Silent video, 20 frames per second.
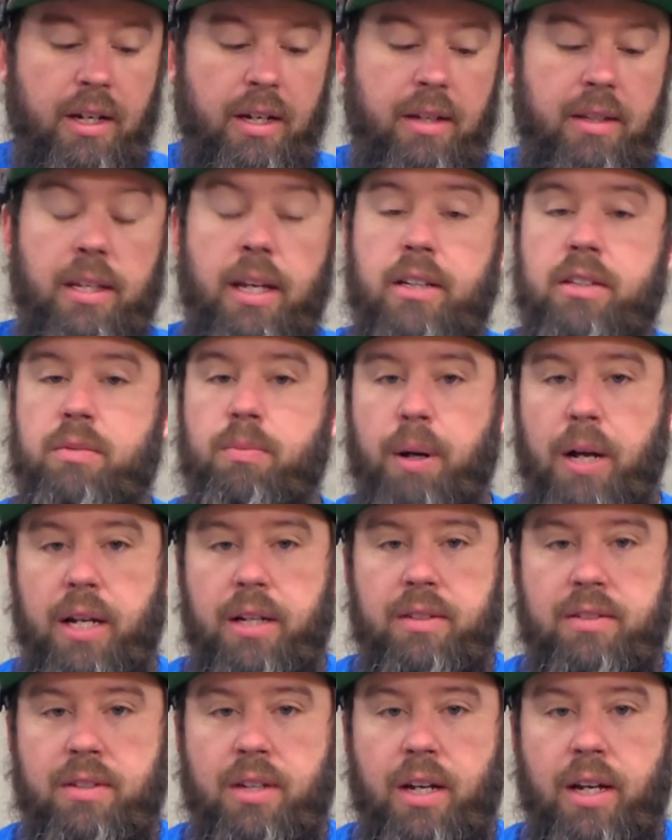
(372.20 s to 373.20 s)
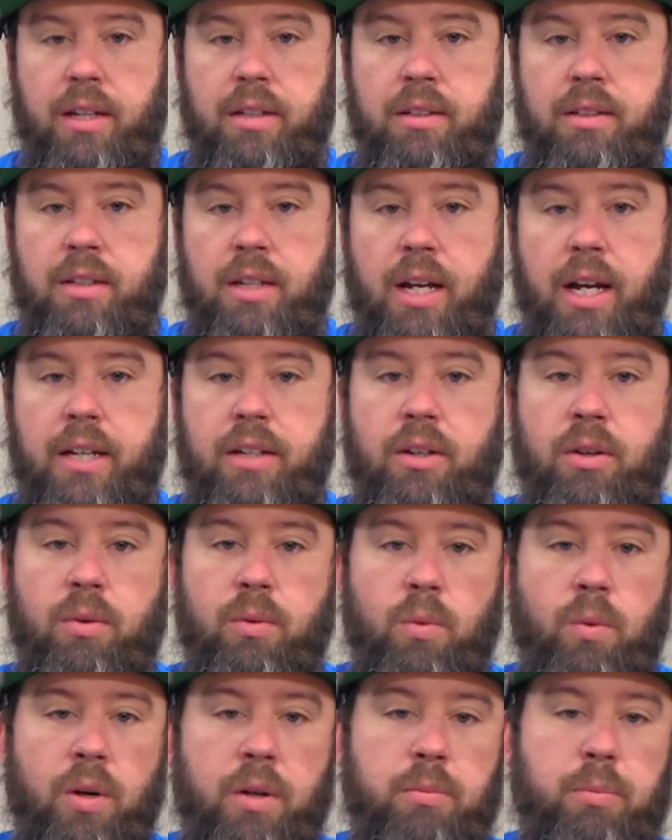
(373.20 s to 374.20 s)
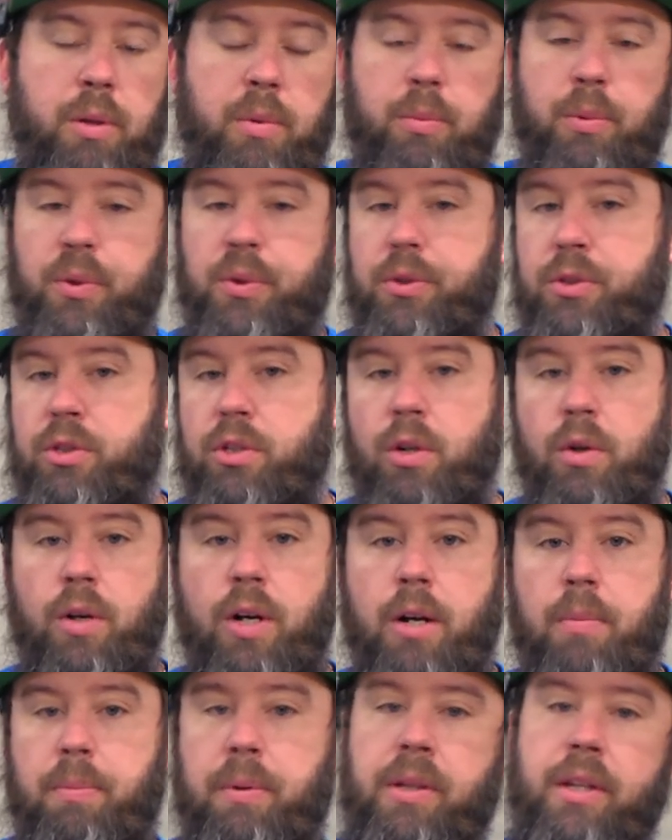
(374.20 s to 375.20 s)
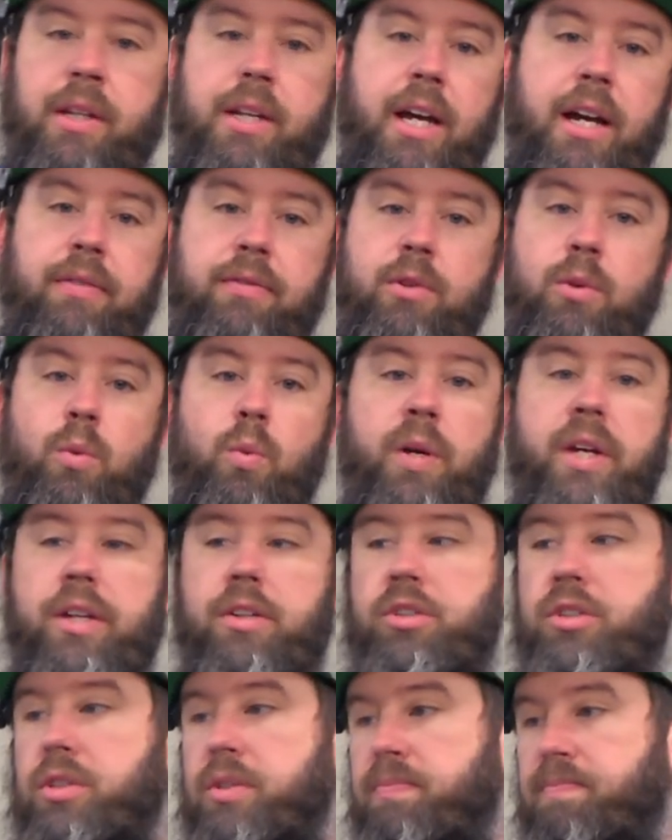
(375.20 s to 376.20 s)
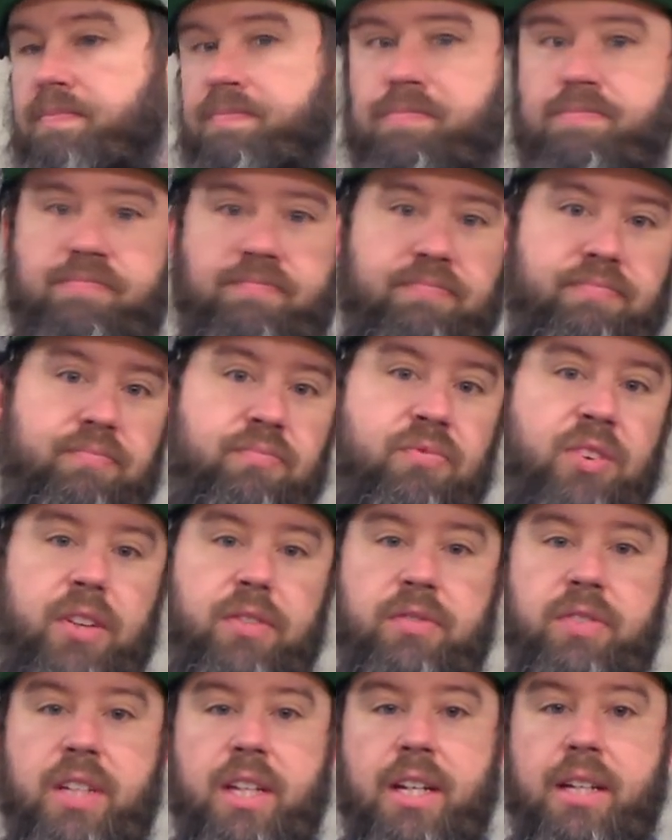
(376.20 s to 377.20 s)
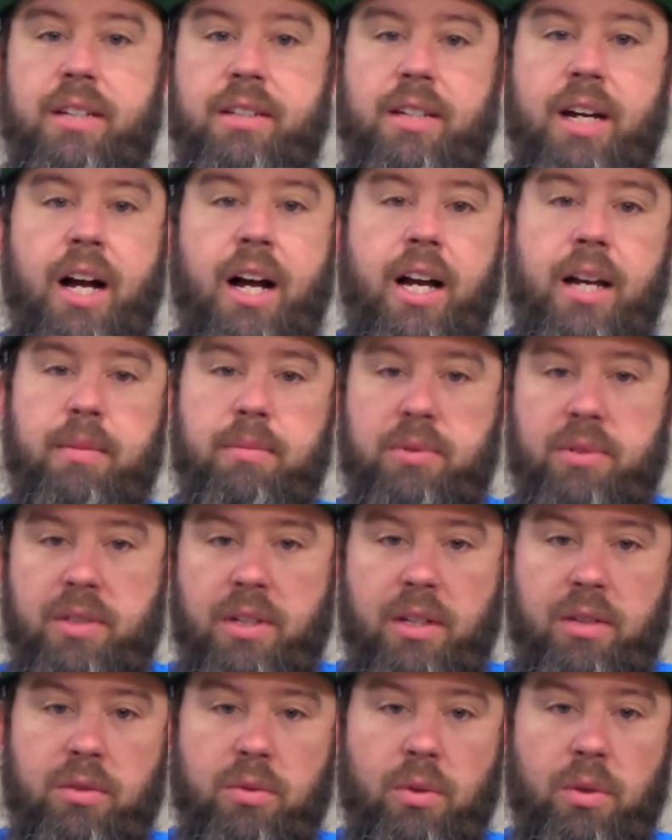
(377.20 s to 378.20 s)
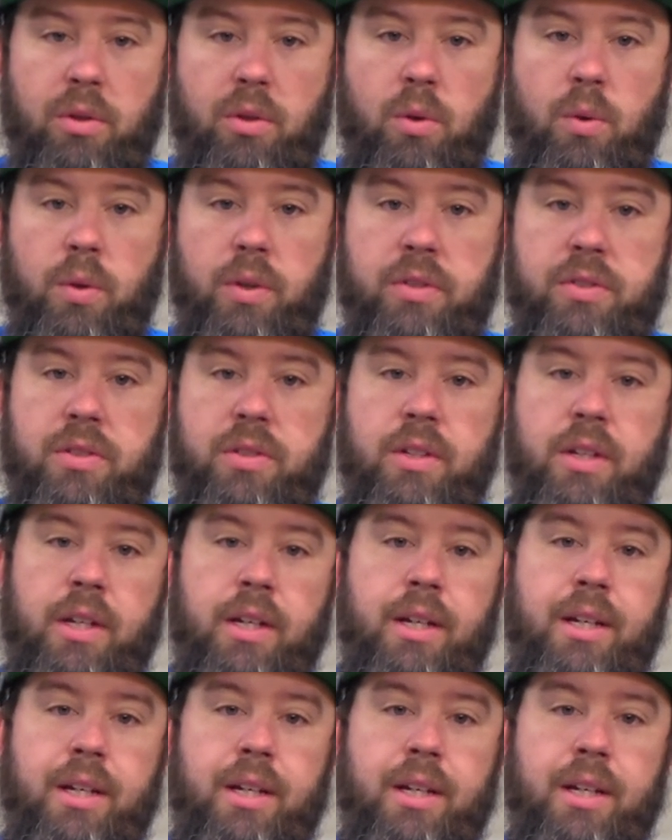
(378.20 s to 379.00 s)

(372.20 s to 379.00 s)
That's by design. I don't want people to show up and then have to winch 15 times to get through a course.